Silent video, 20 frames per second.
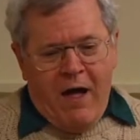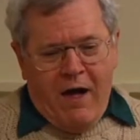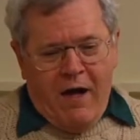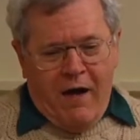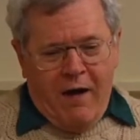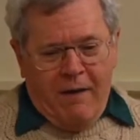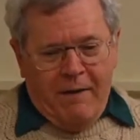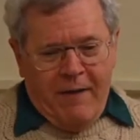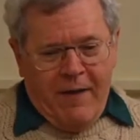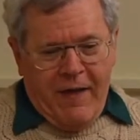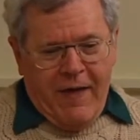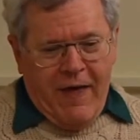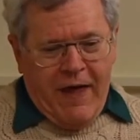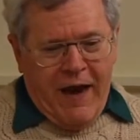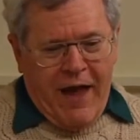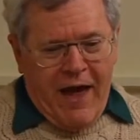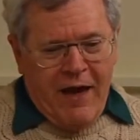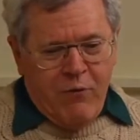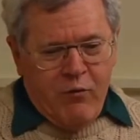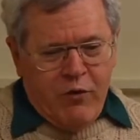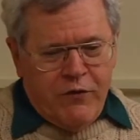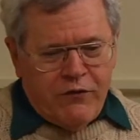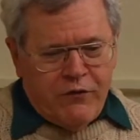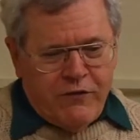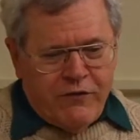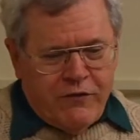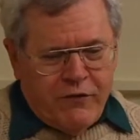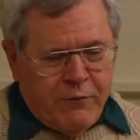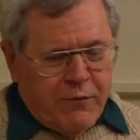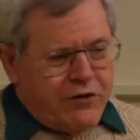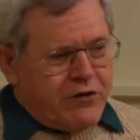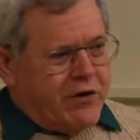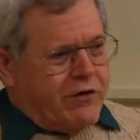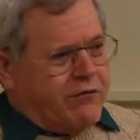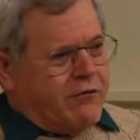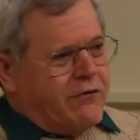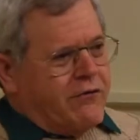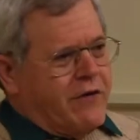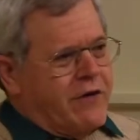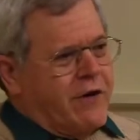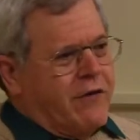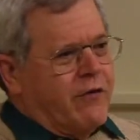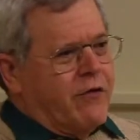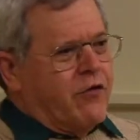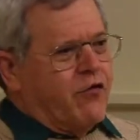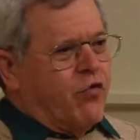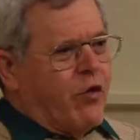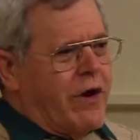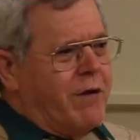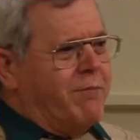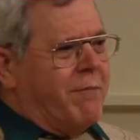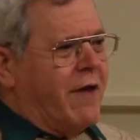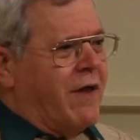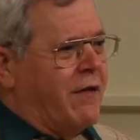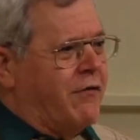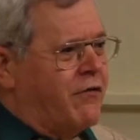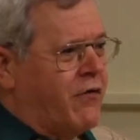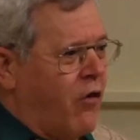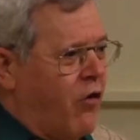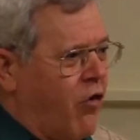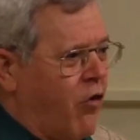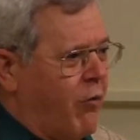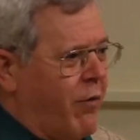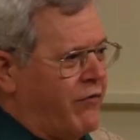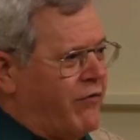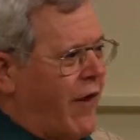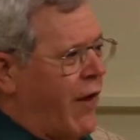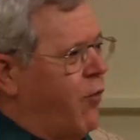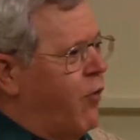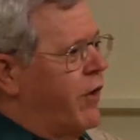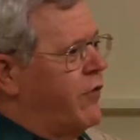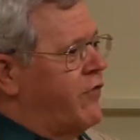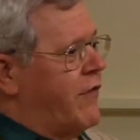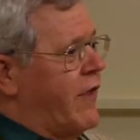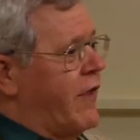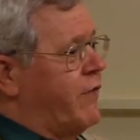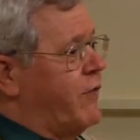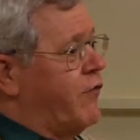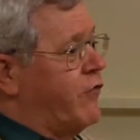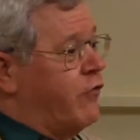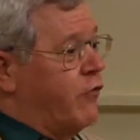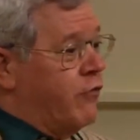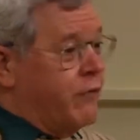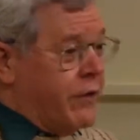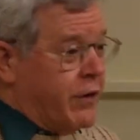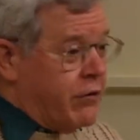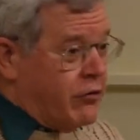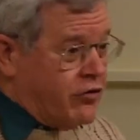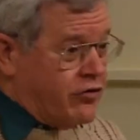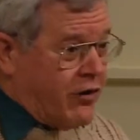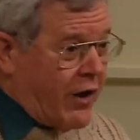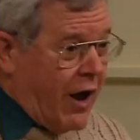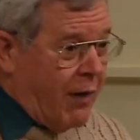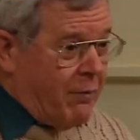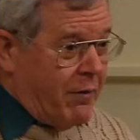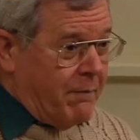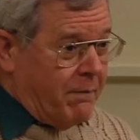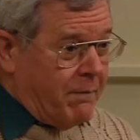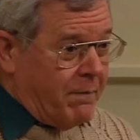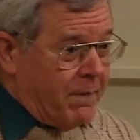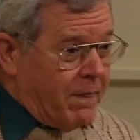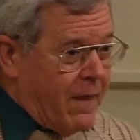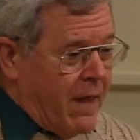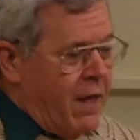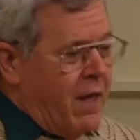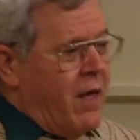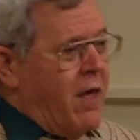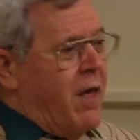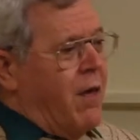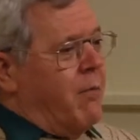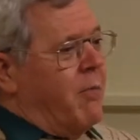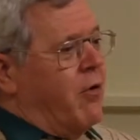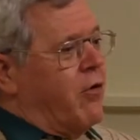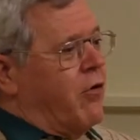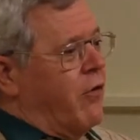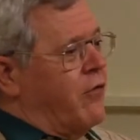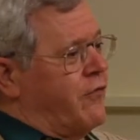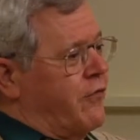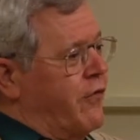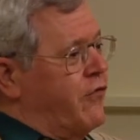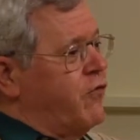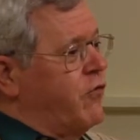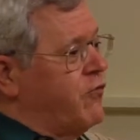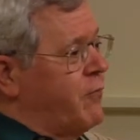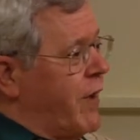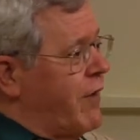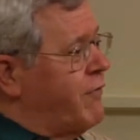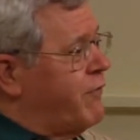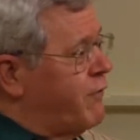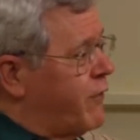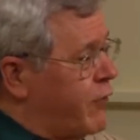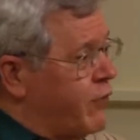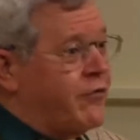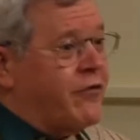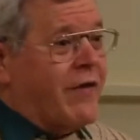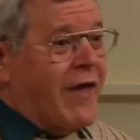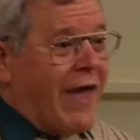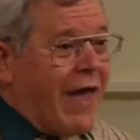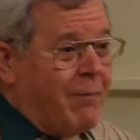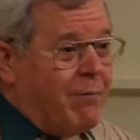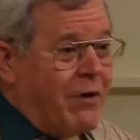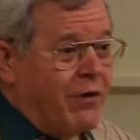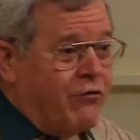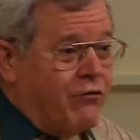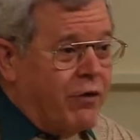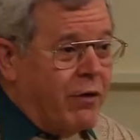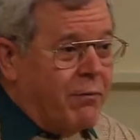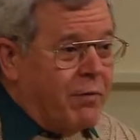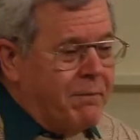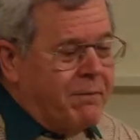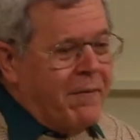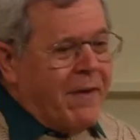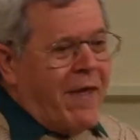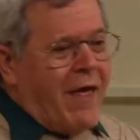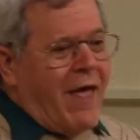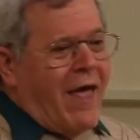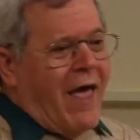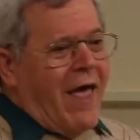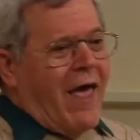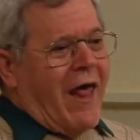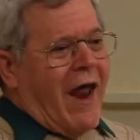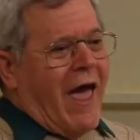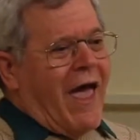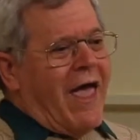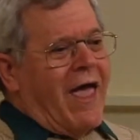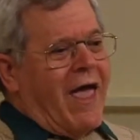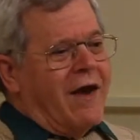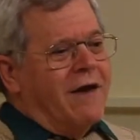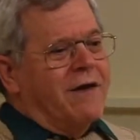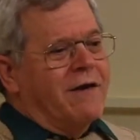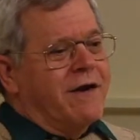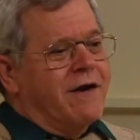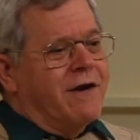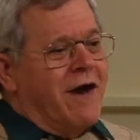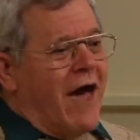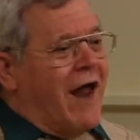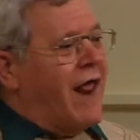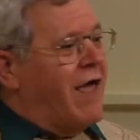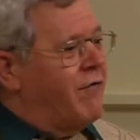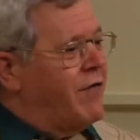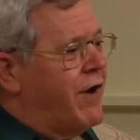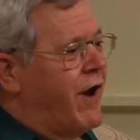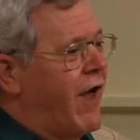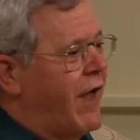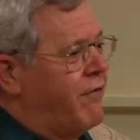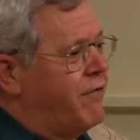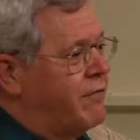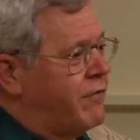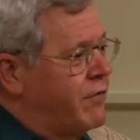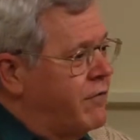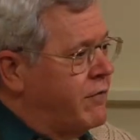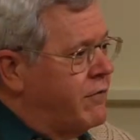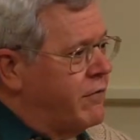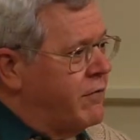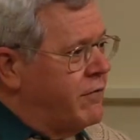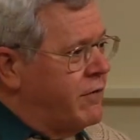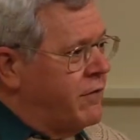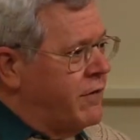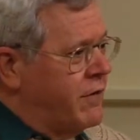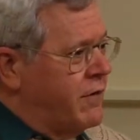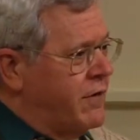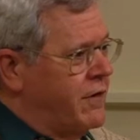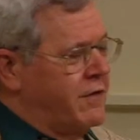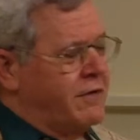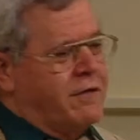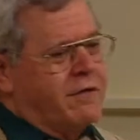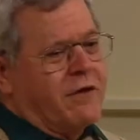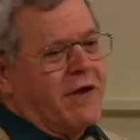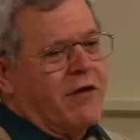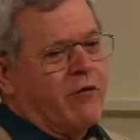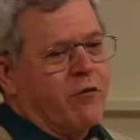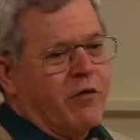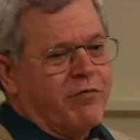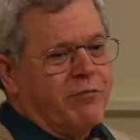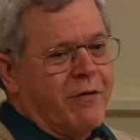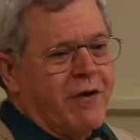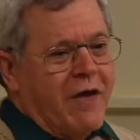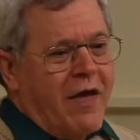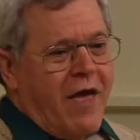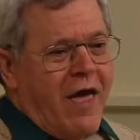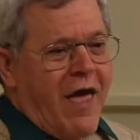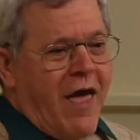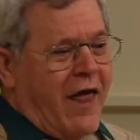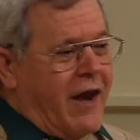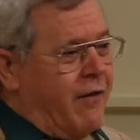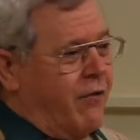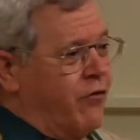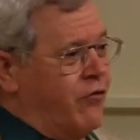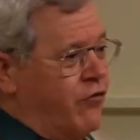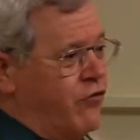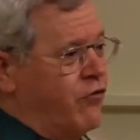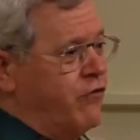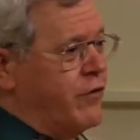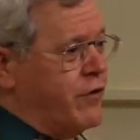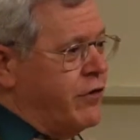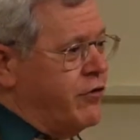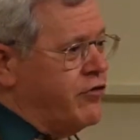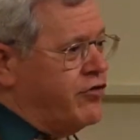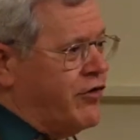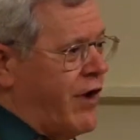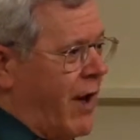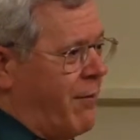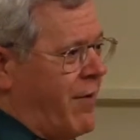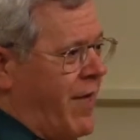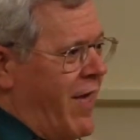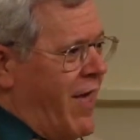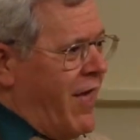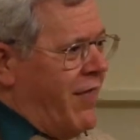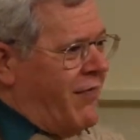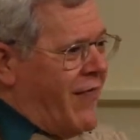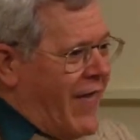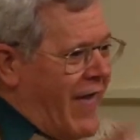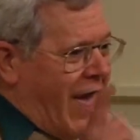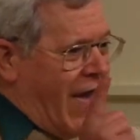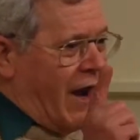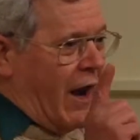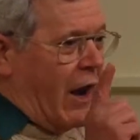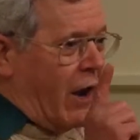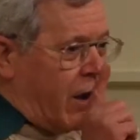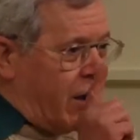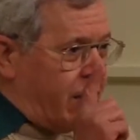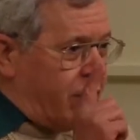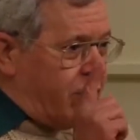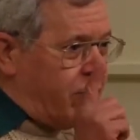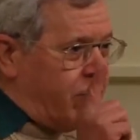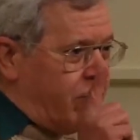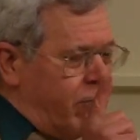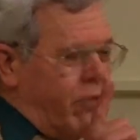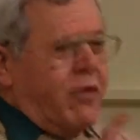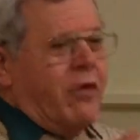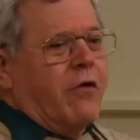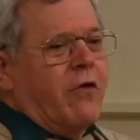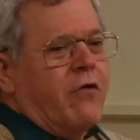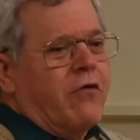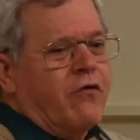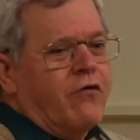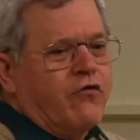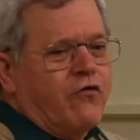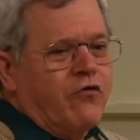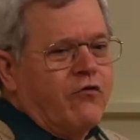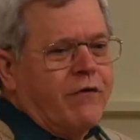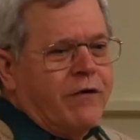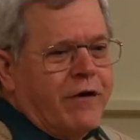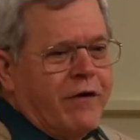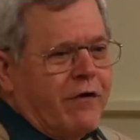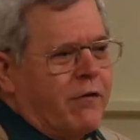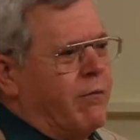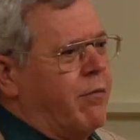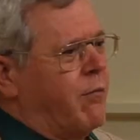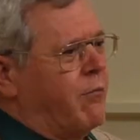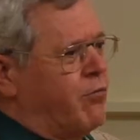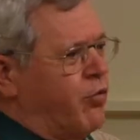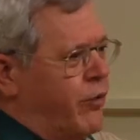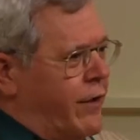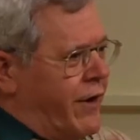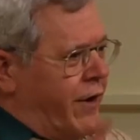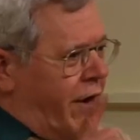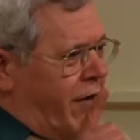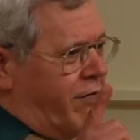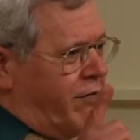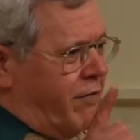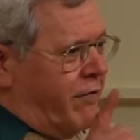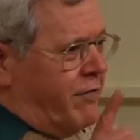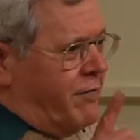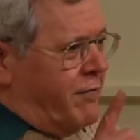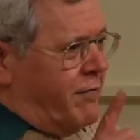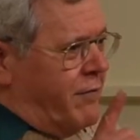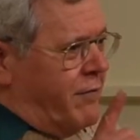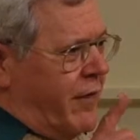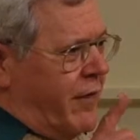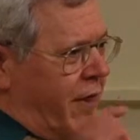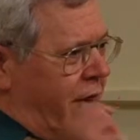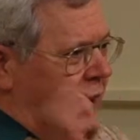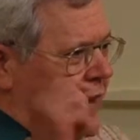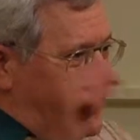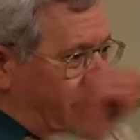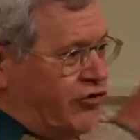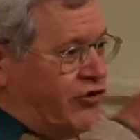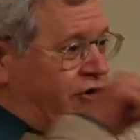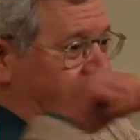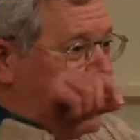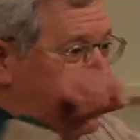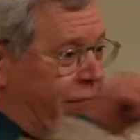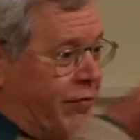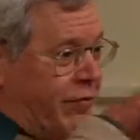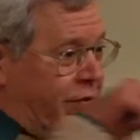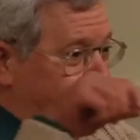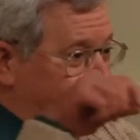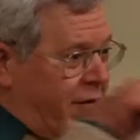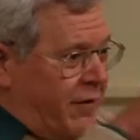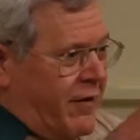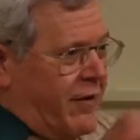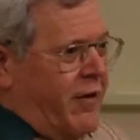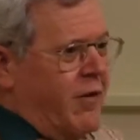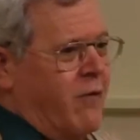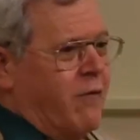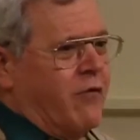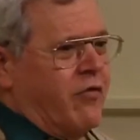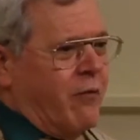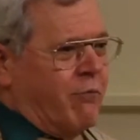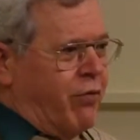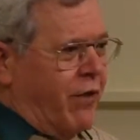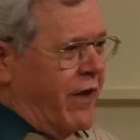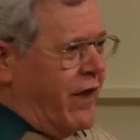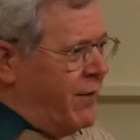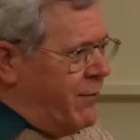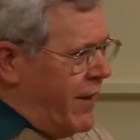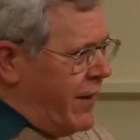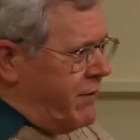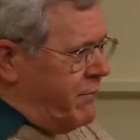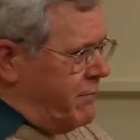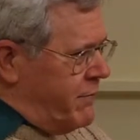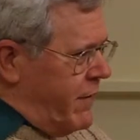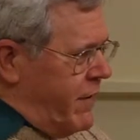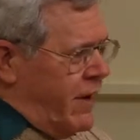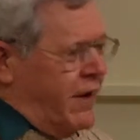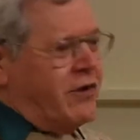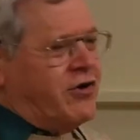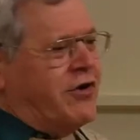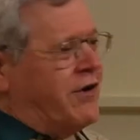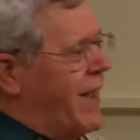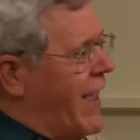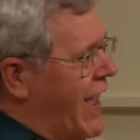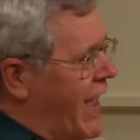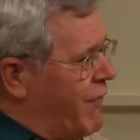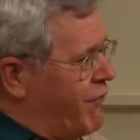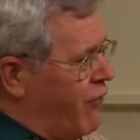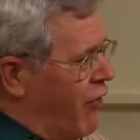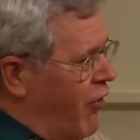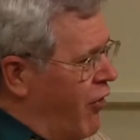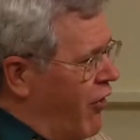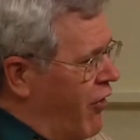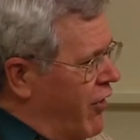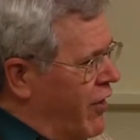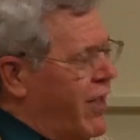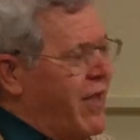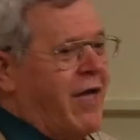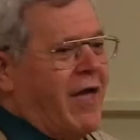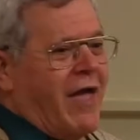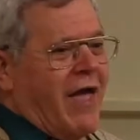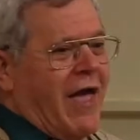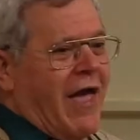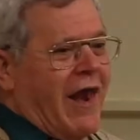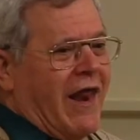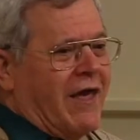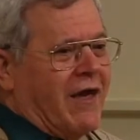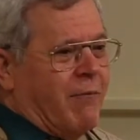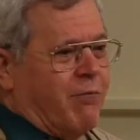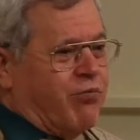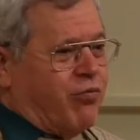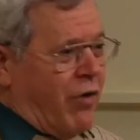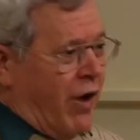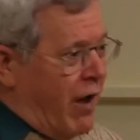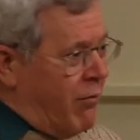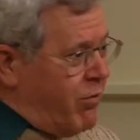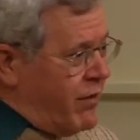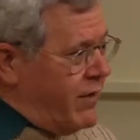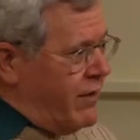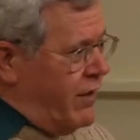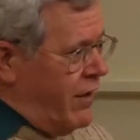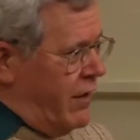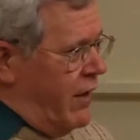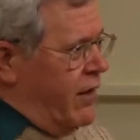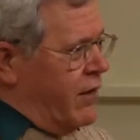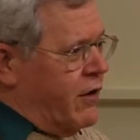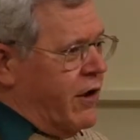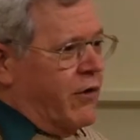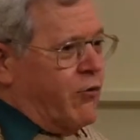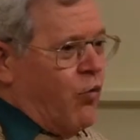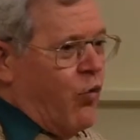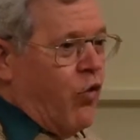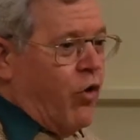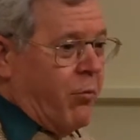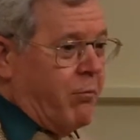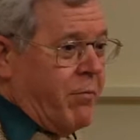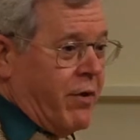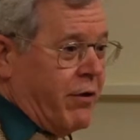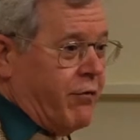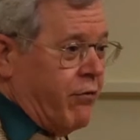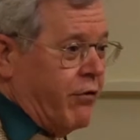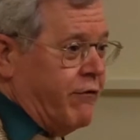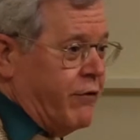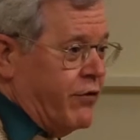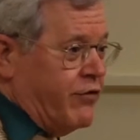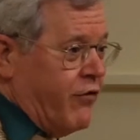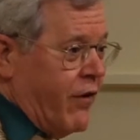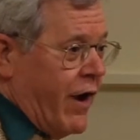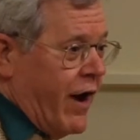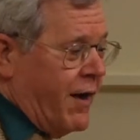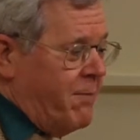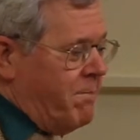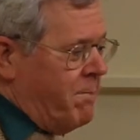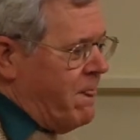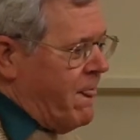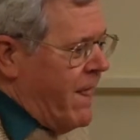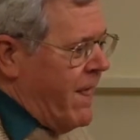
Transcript: And I wasn't so much interested in the great man's home as I was in the souvenir shop, because this was my first camping trip. And I did not have a knife to take with me. And in the souvenir shop, they had a little souvenir Bowie knife in a sheath with a blade about 1.5 inches long, and it could probably cut warm butter if you tried.